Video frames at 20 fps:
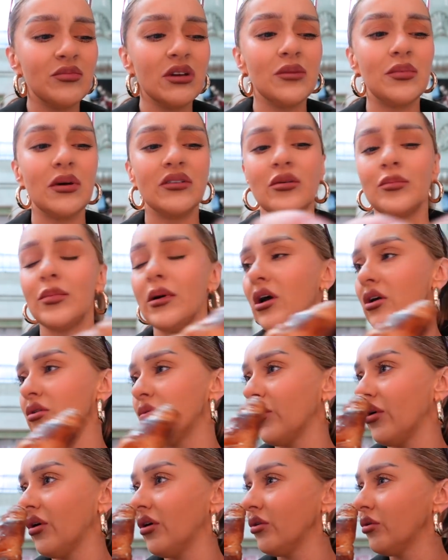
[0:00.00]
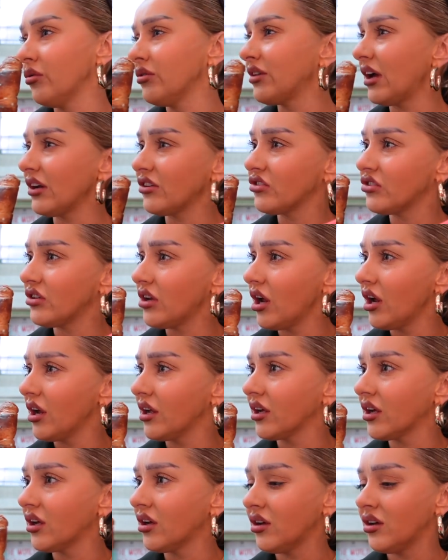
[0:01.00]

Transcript: me a bit of a burnt one, or is that just like